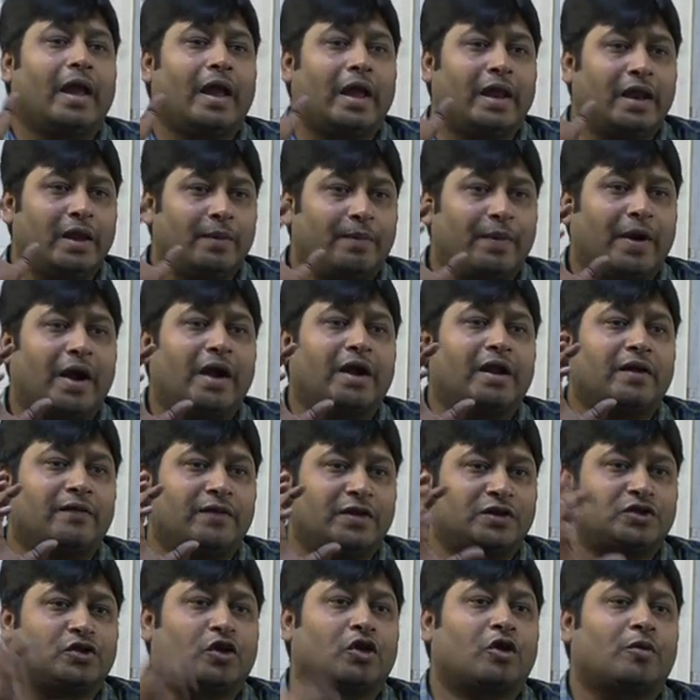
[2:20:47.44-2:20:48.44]
Any party
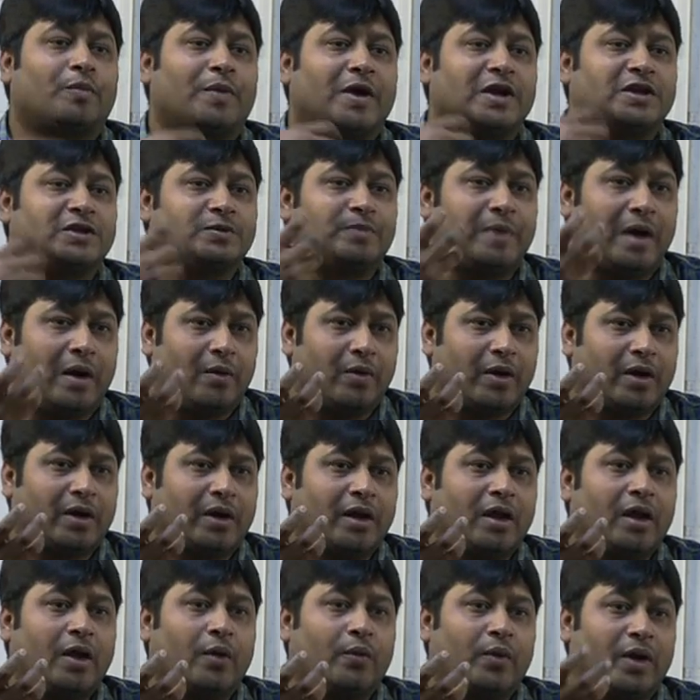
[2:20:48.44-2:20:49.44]
which occupies power
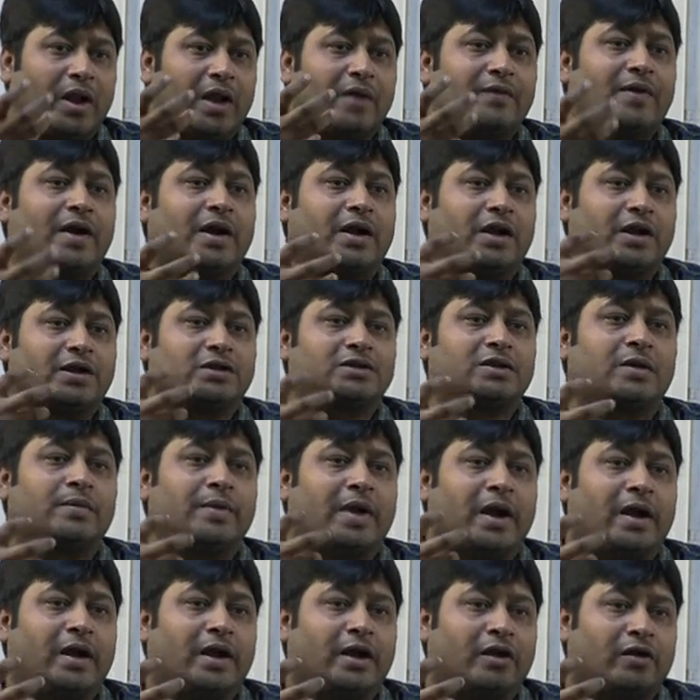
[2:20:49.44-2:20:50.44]
will have at least the
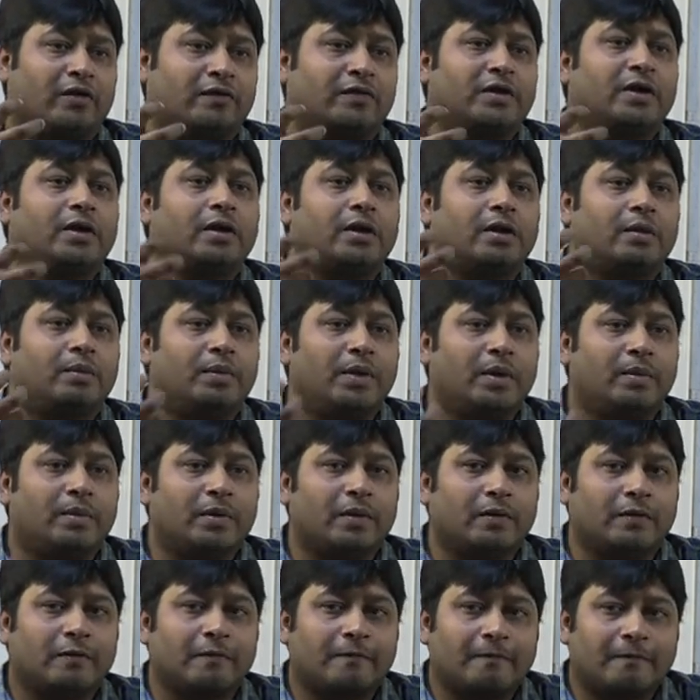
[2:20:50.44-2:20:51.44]
mandate of the
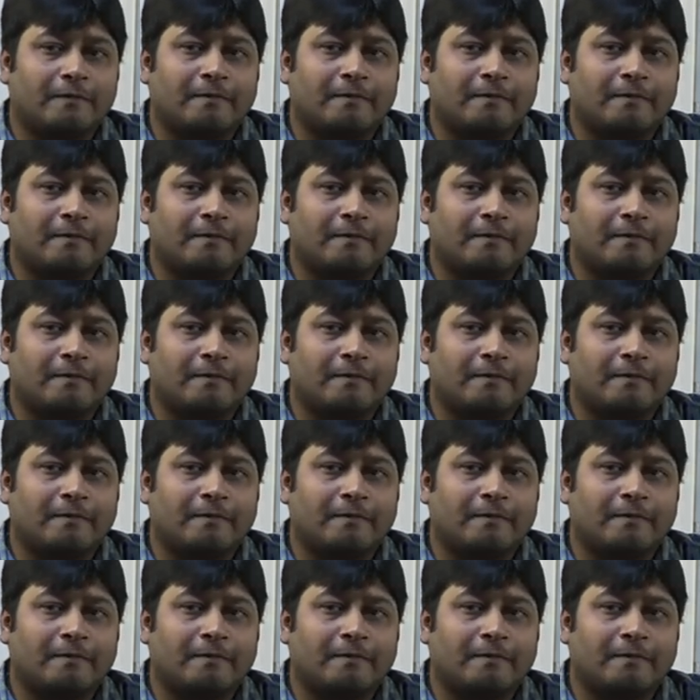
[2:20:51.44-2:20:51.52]
people.